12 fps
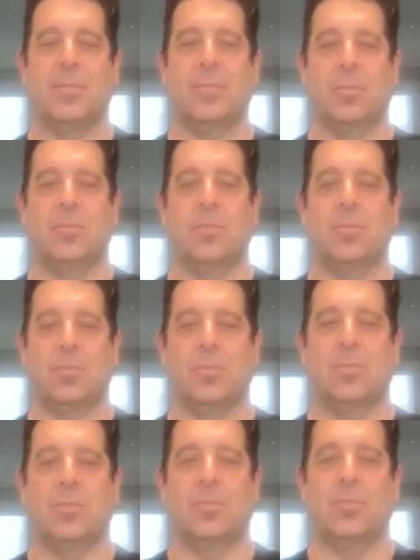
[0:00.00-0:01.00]

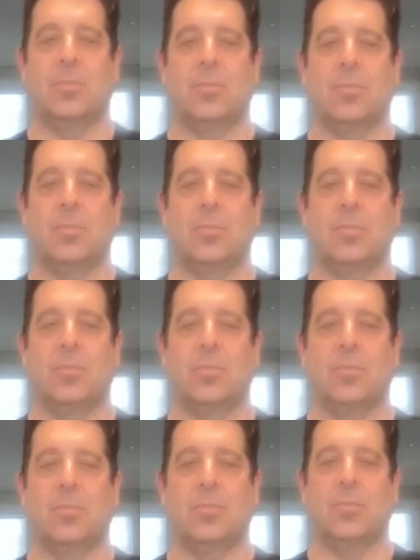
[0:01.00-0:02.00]

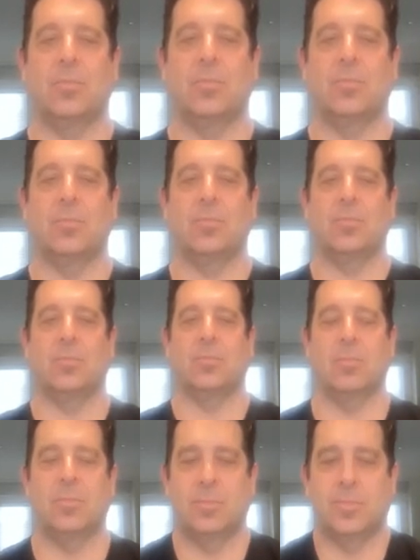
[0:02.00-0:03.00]

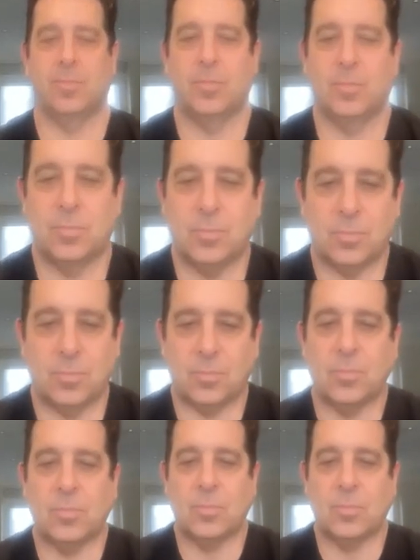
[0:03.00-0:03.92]
(not speaking)